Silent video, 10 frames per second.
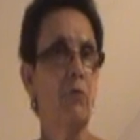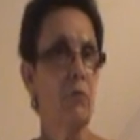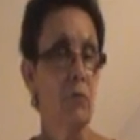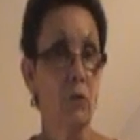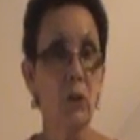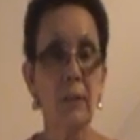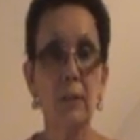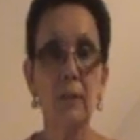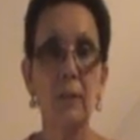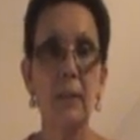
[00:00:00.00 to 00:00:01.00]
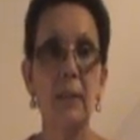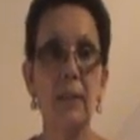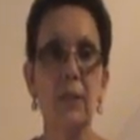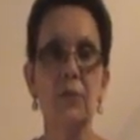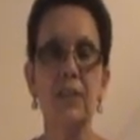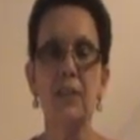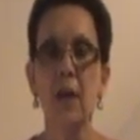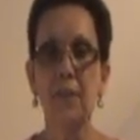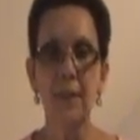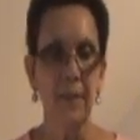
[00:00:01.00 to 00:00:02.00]
overlooked. There is
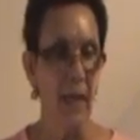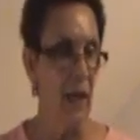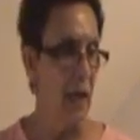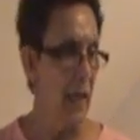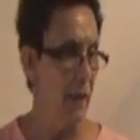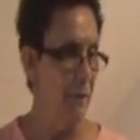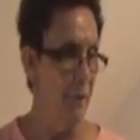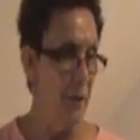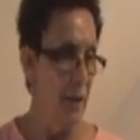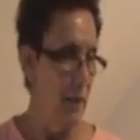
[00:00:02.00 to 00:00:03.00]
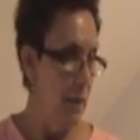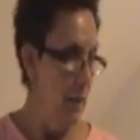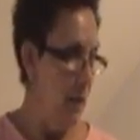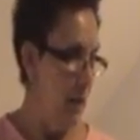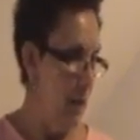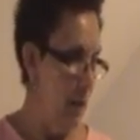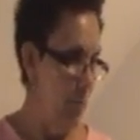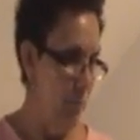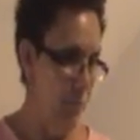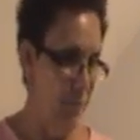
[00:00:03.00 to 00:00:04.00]
nothing that I have,
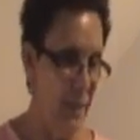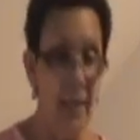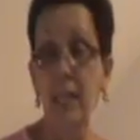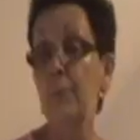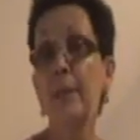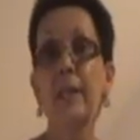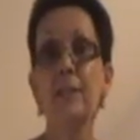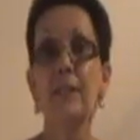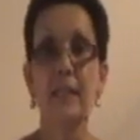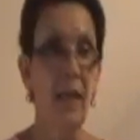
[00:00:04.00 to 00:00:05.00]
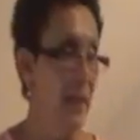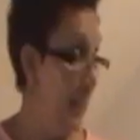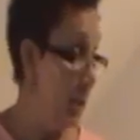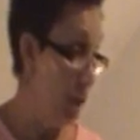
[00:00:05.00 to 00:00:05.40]
that anybody can say that it